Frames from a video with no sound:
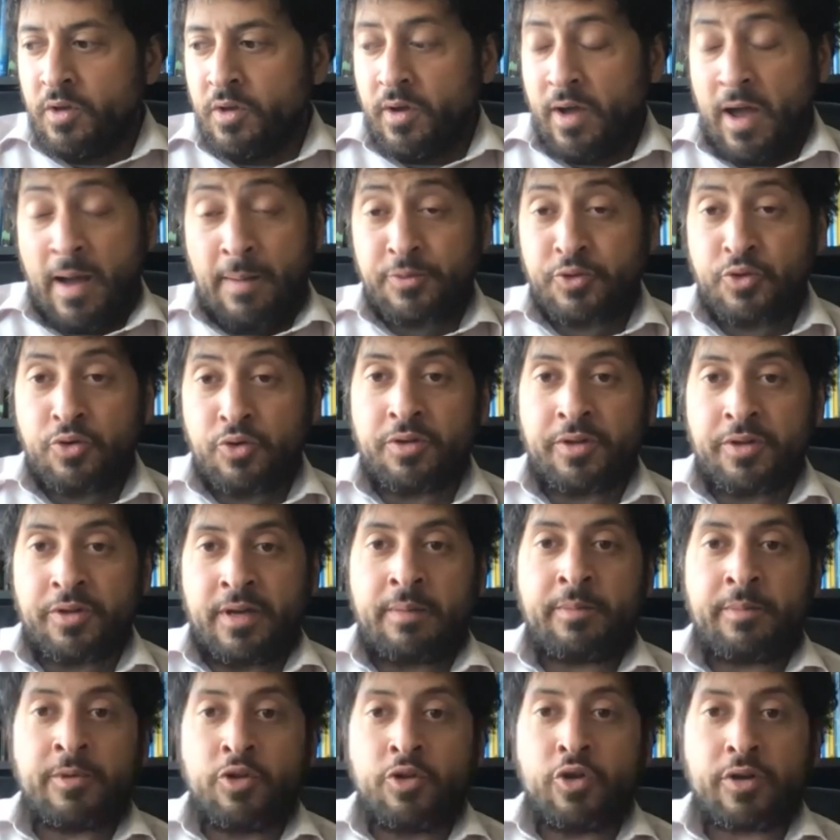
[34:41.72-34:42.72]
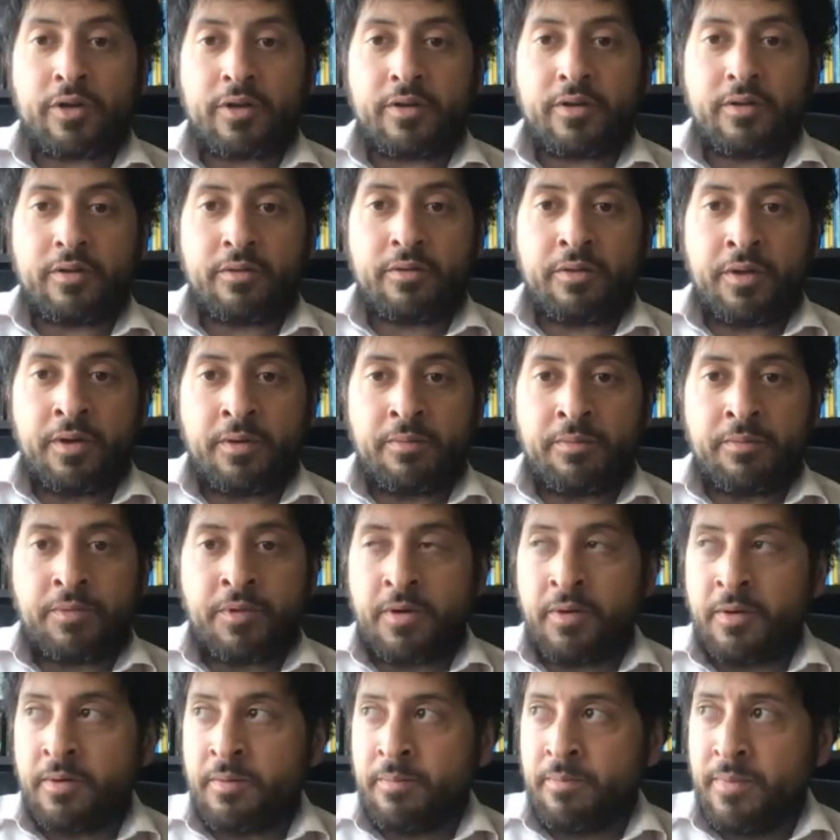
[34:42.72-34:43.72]
Absolutely. I mean, look, at
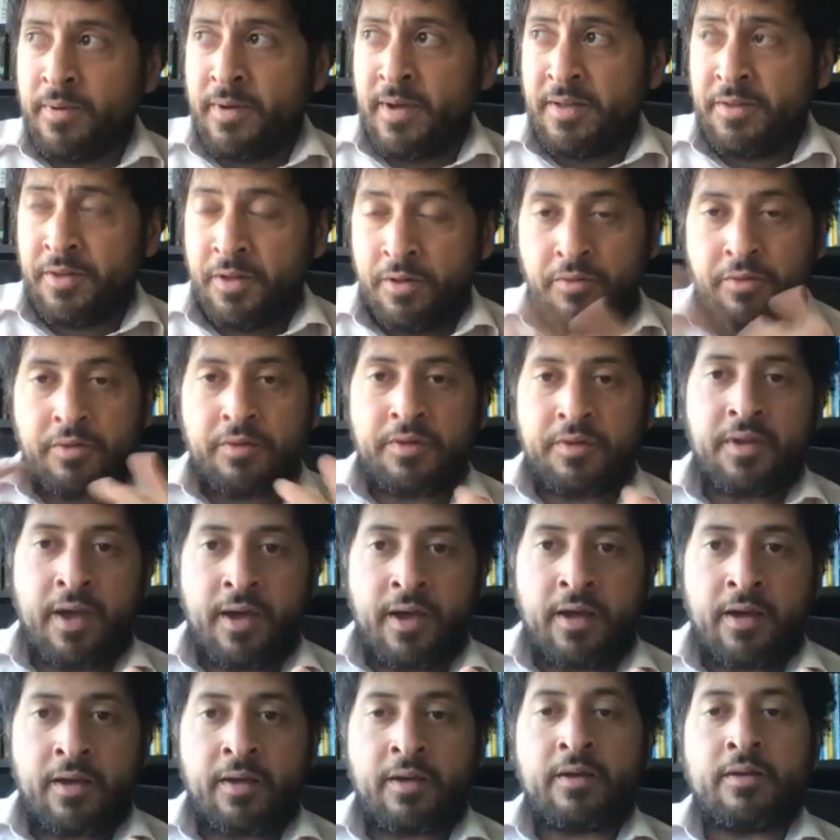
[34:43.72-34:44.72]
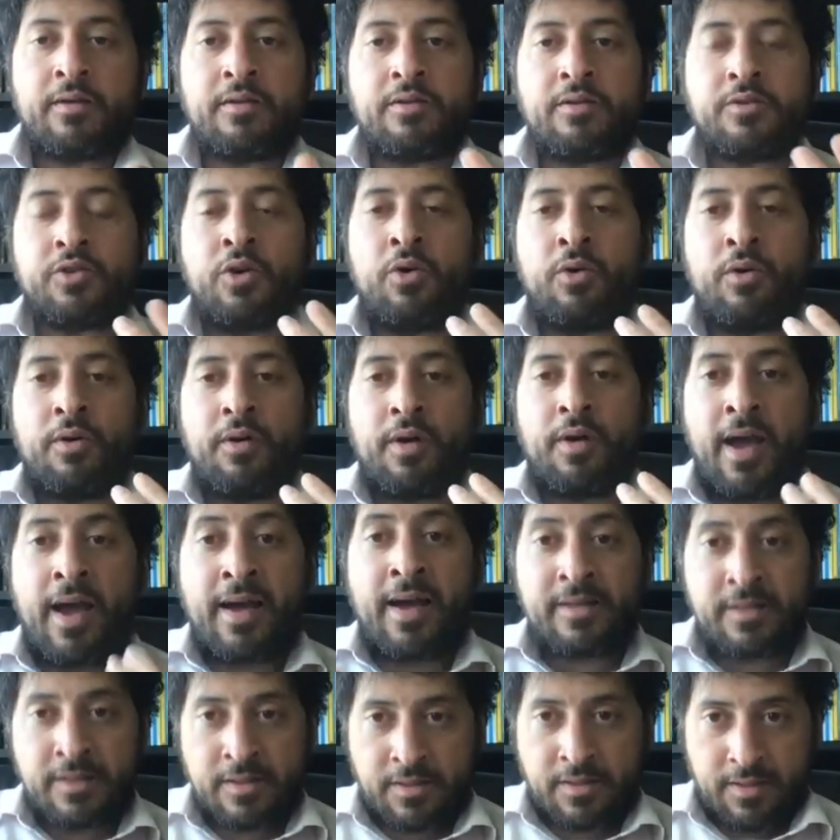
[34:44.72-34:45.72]
the end of the day, so
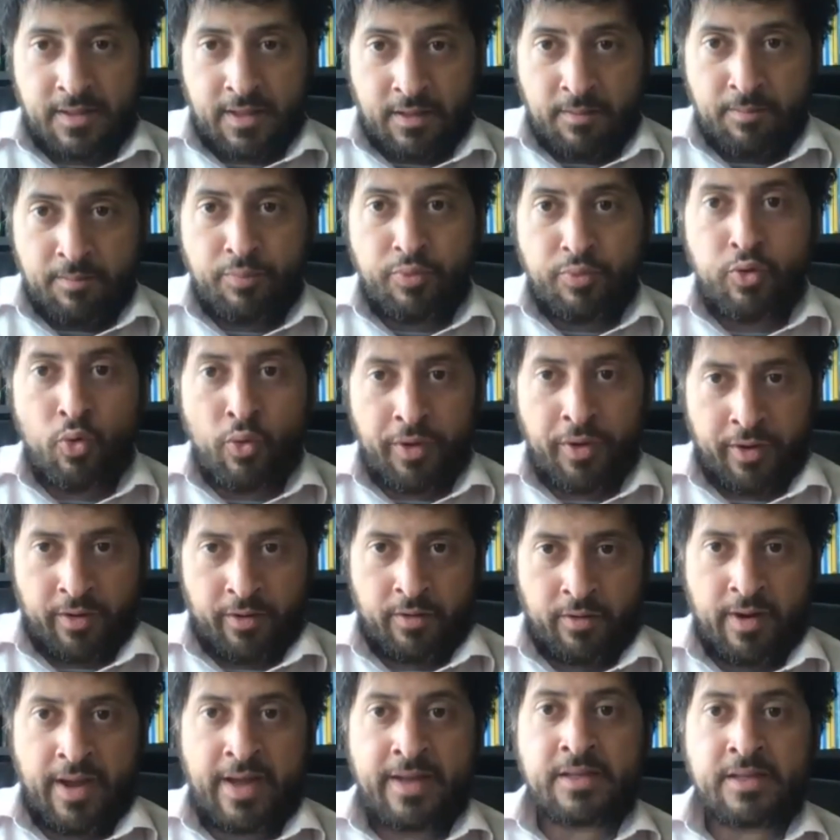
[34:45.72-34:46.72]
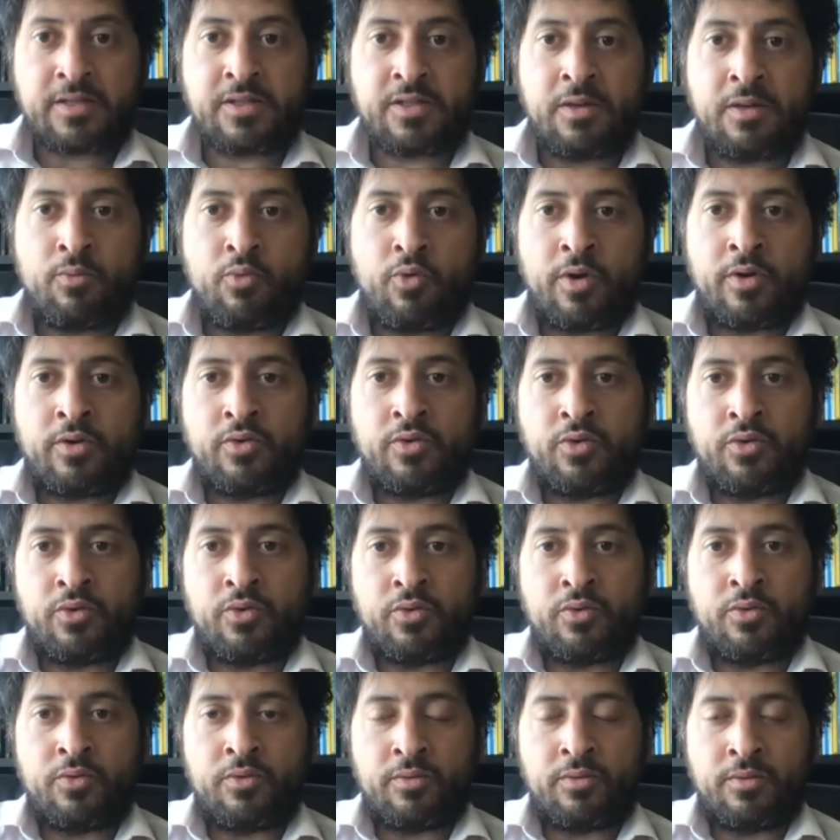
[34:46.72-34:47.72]
as an employer, as someone
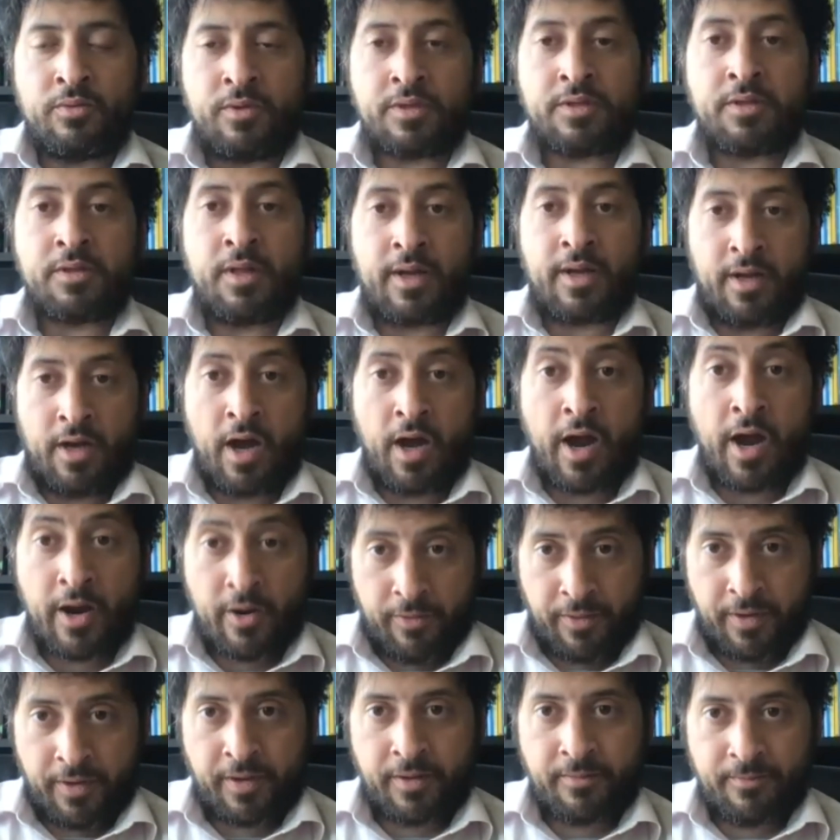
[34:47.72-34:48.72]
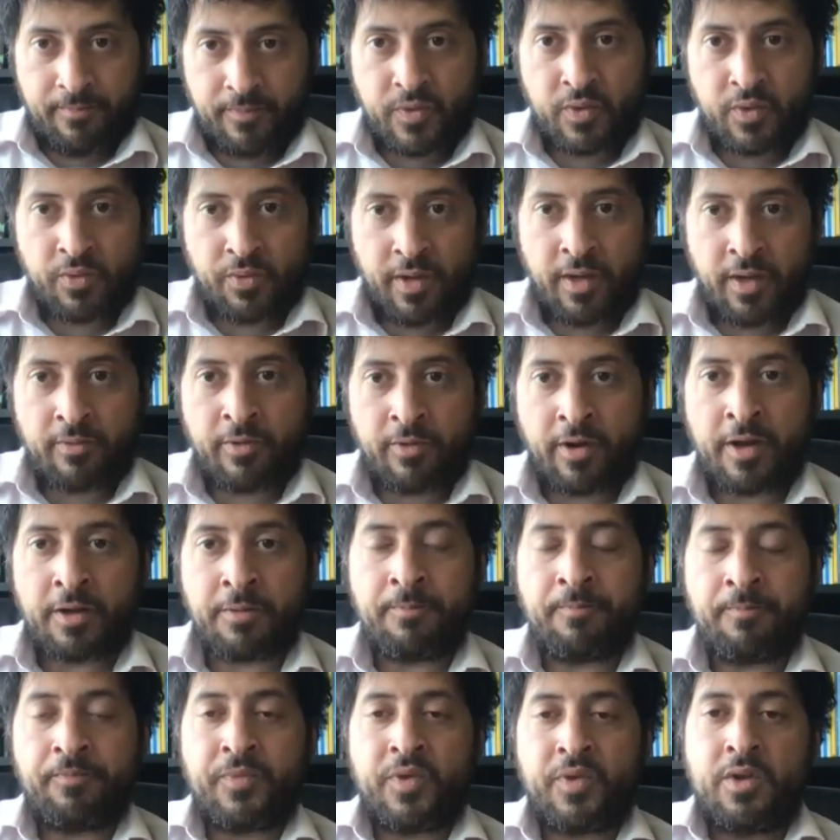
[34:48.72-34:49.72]
who does a lot of hiring, okay, right?
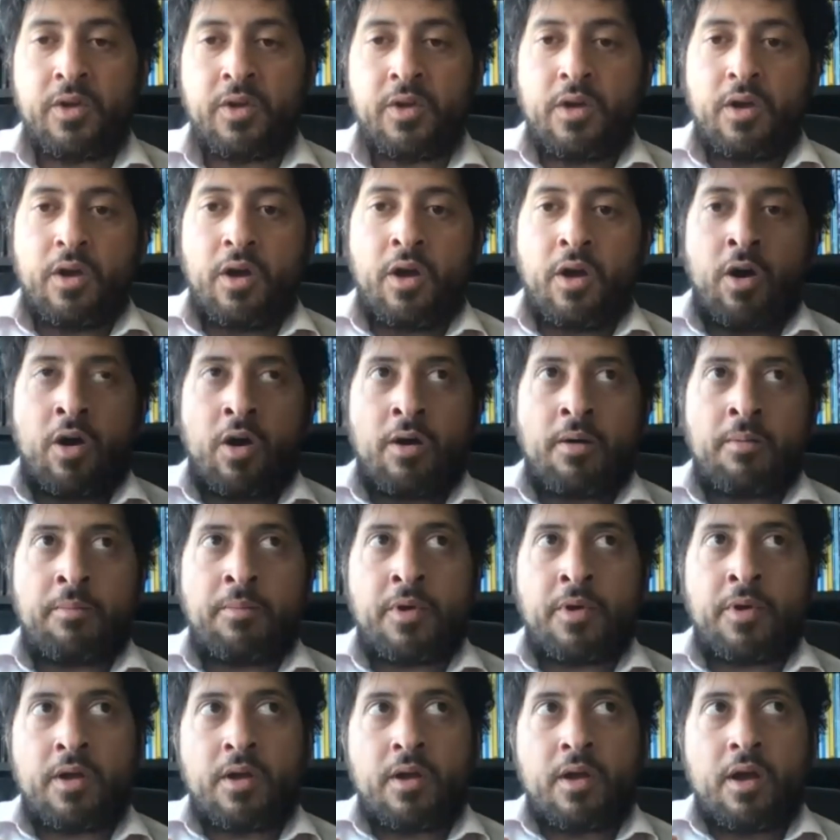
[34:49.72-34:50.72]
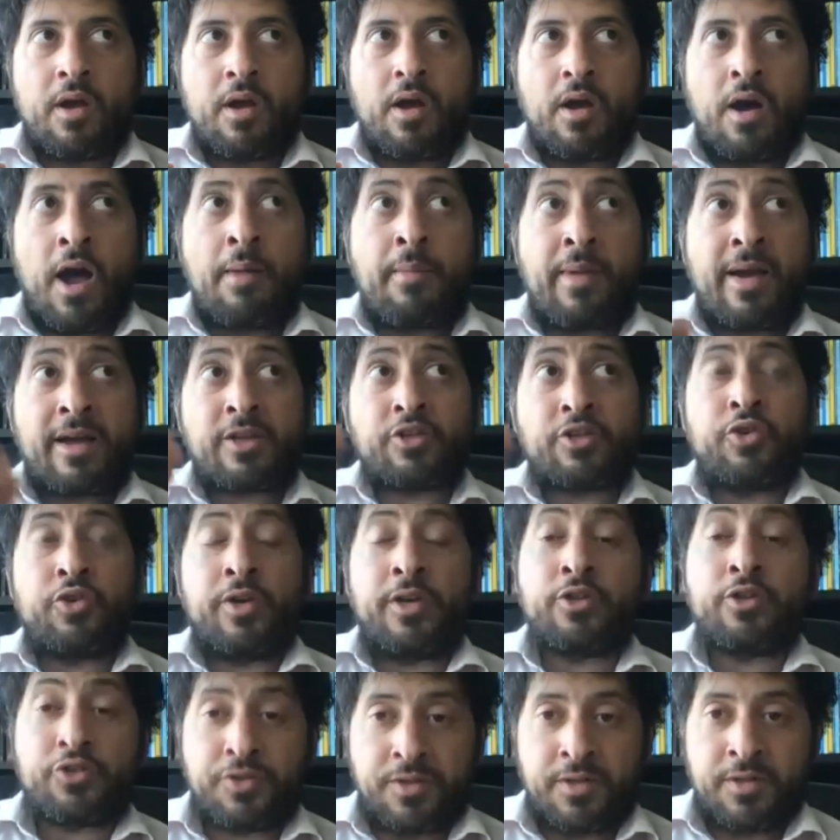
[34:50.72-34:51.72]
I'm actually
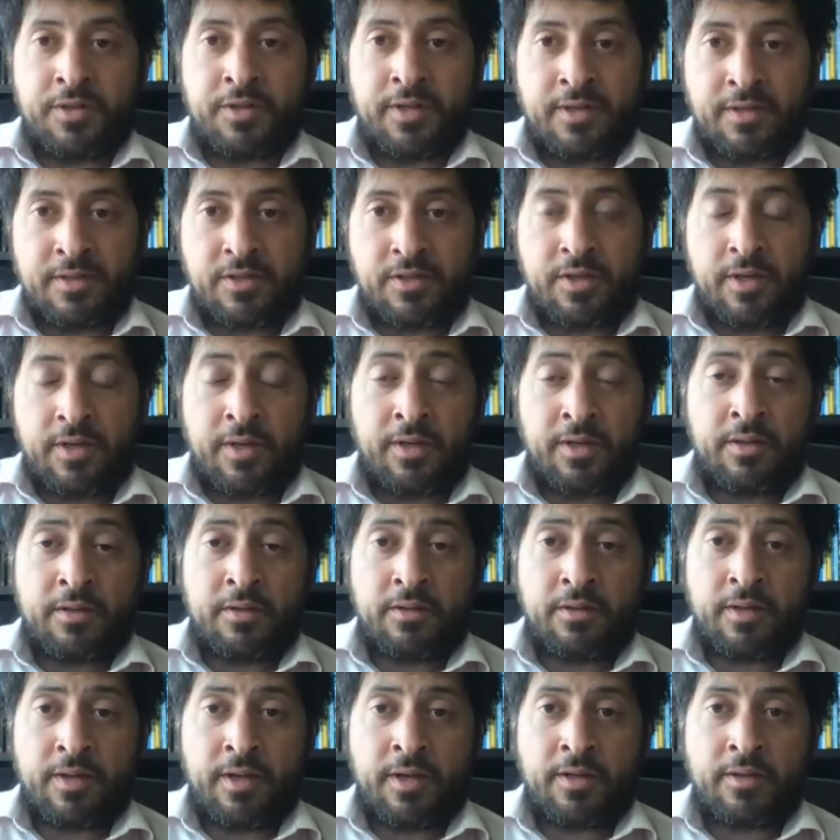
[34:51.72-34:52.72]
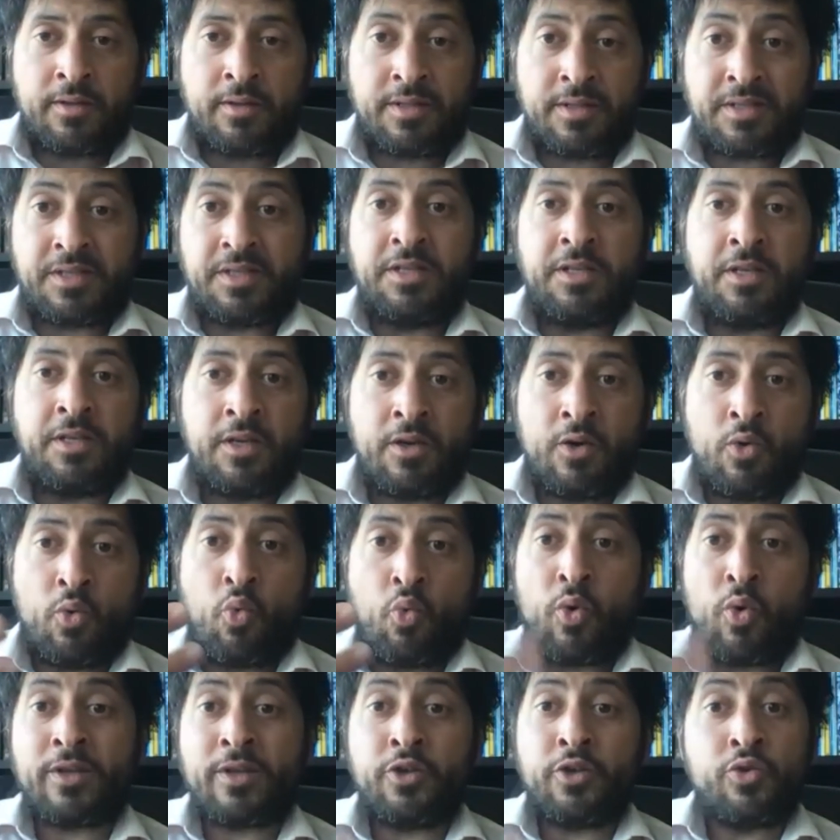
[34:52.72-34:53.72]
interested in seeing
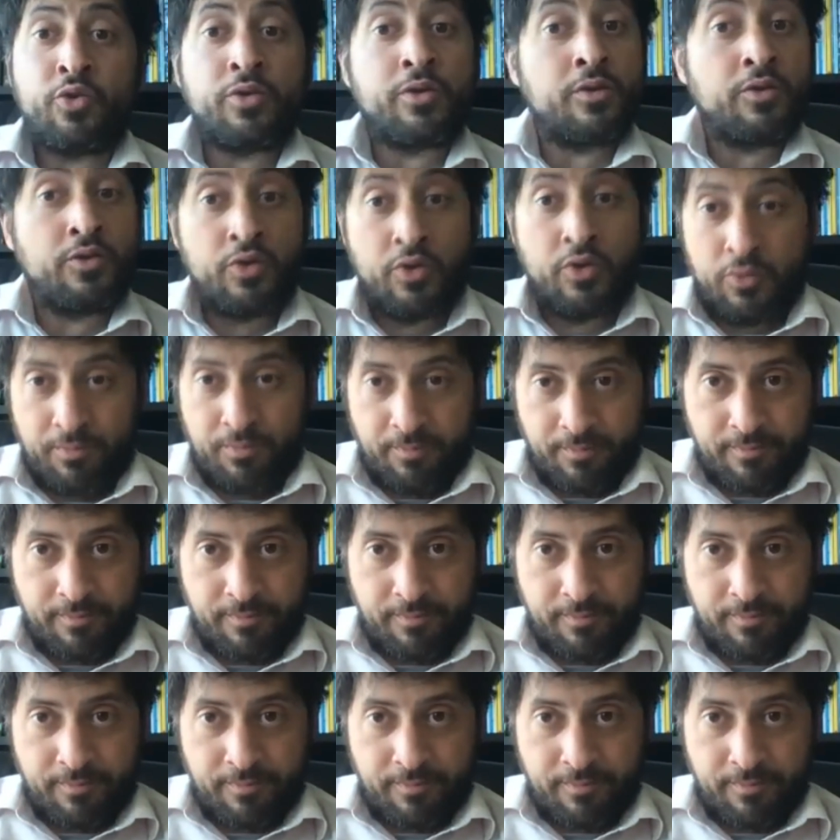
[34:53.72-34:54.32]
what you can do,